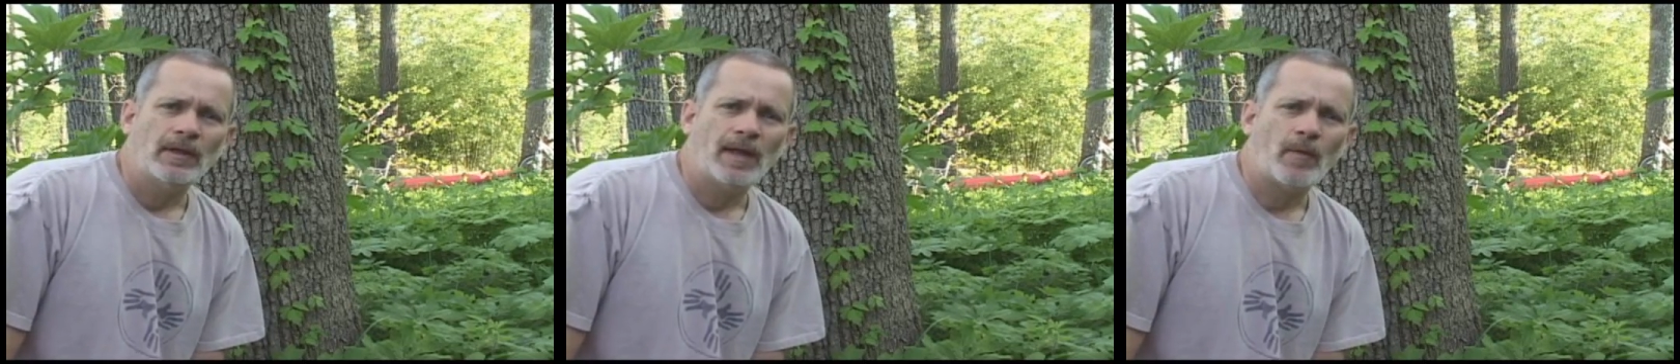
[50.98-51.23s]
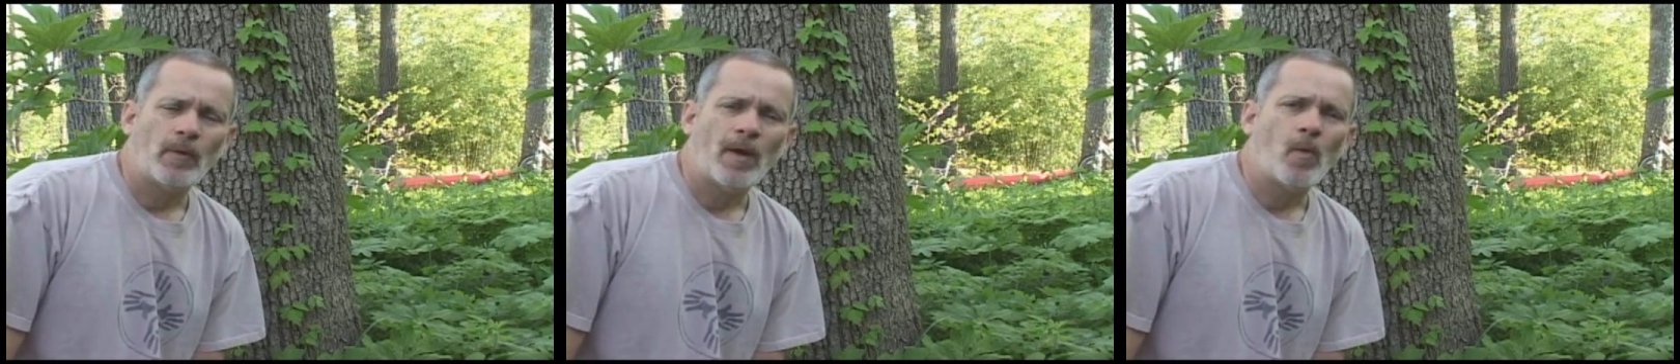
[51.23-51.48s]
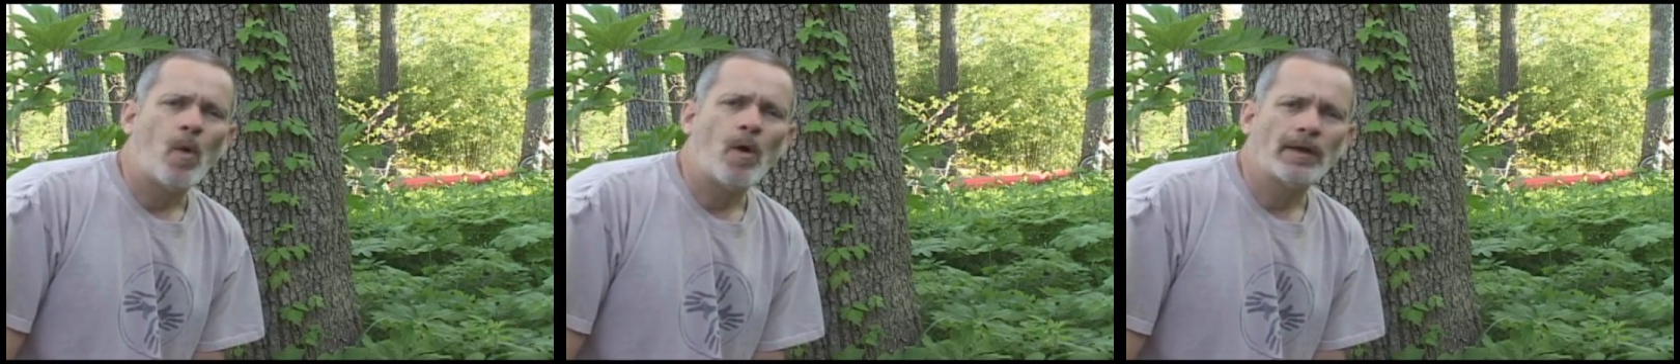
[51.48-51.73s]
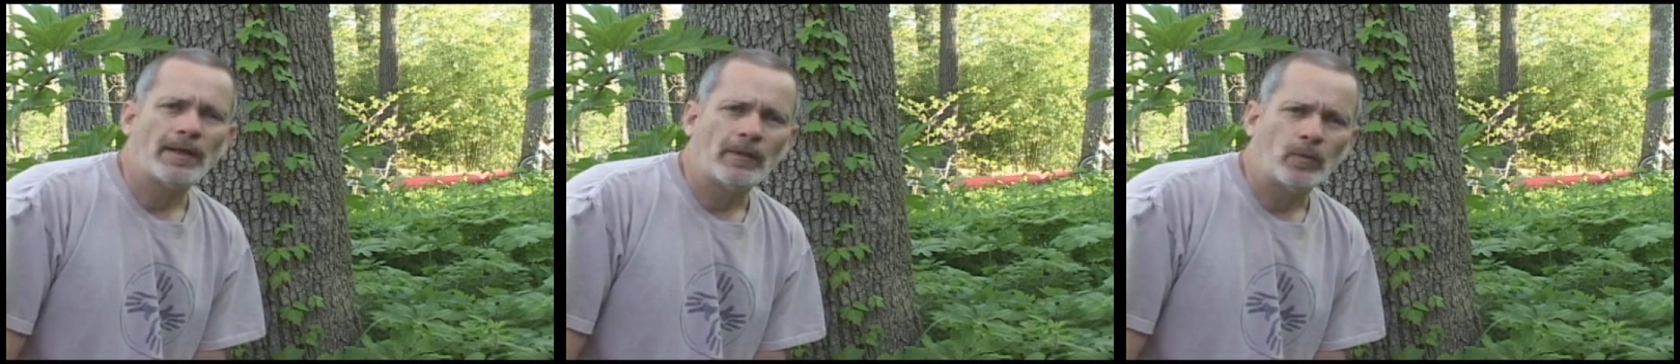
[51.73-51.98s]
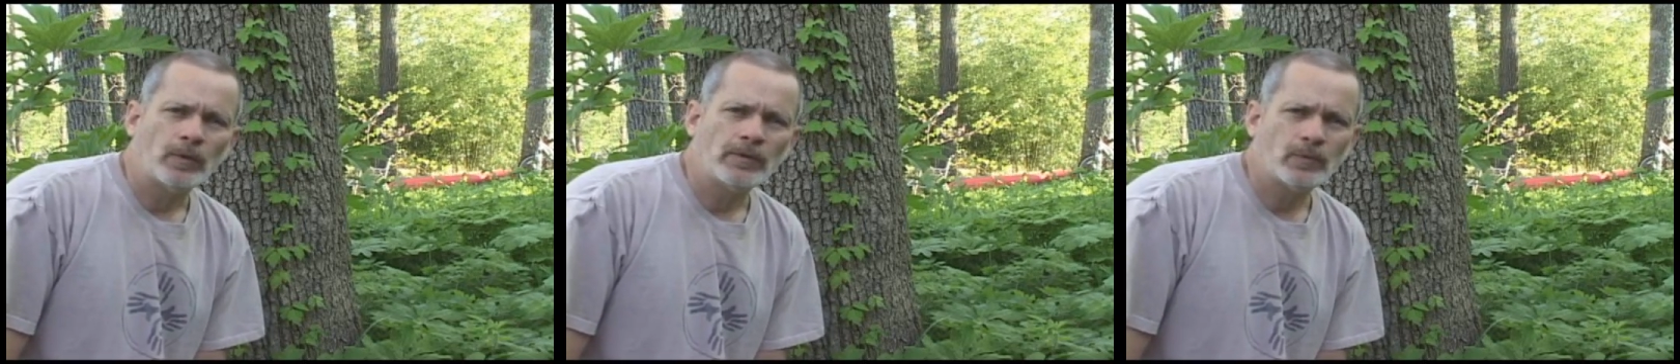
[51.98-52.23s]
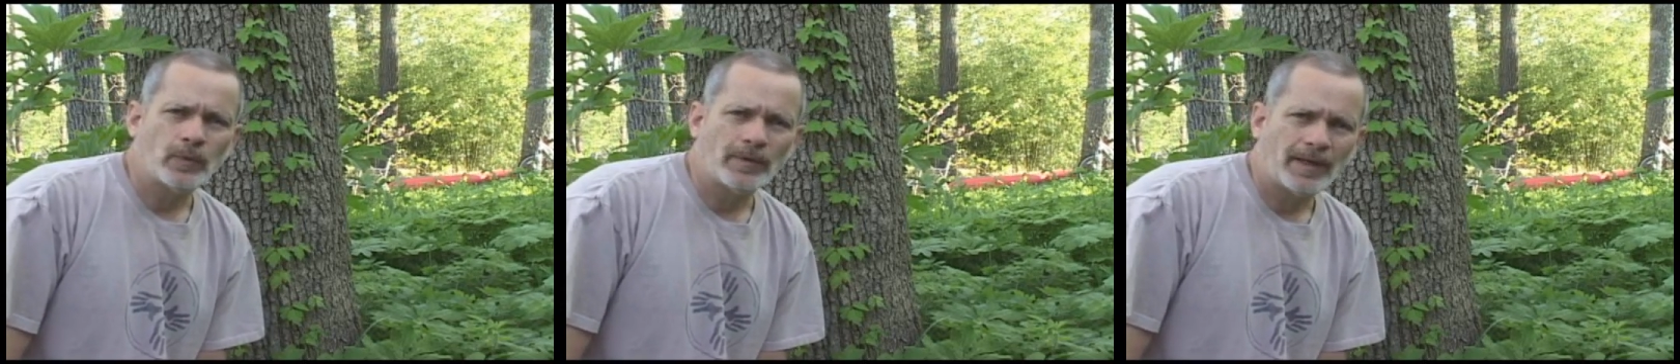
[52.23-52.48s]
and I were out walking in the
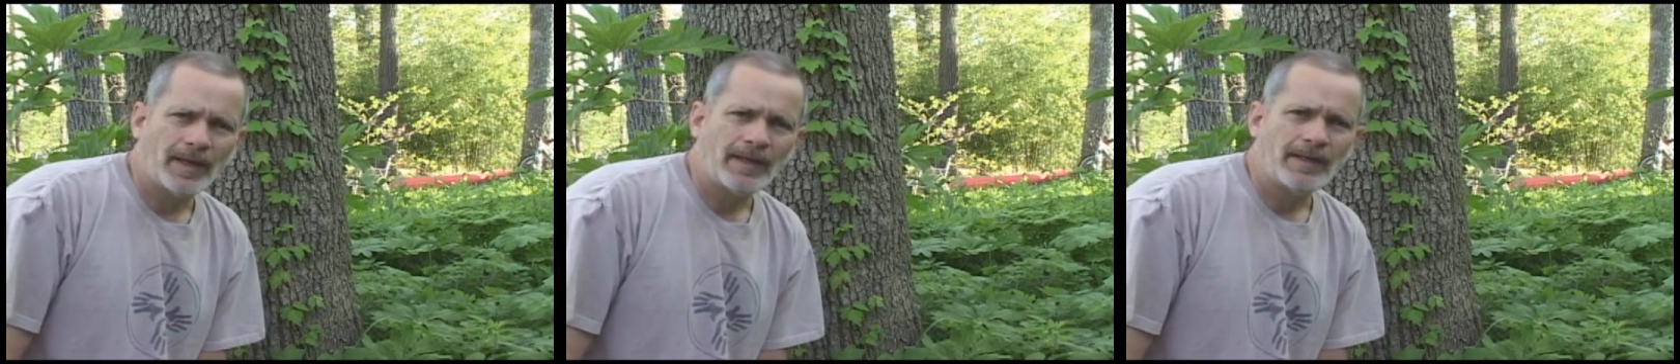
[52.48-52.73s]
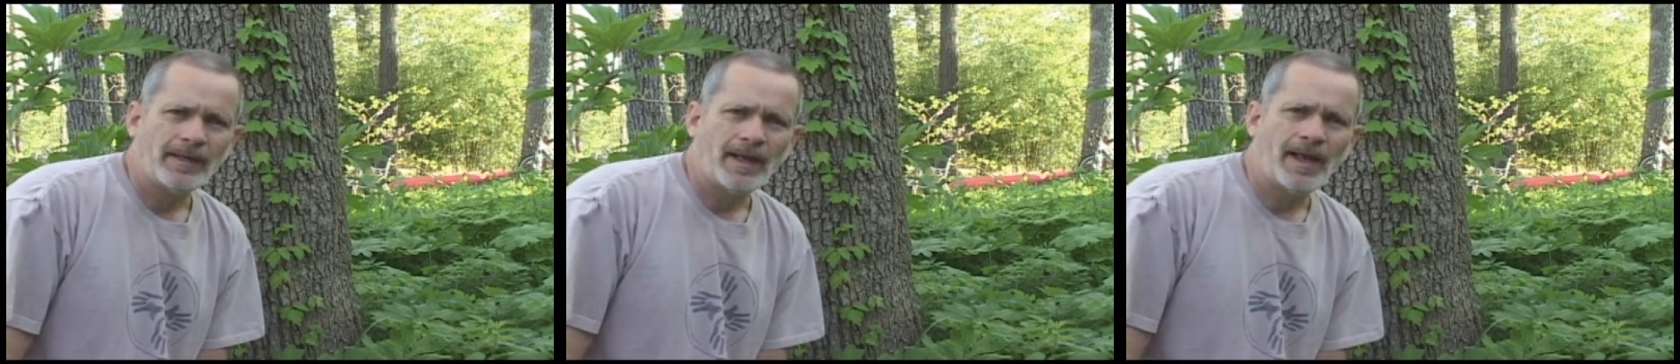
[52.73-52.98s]
woods one day,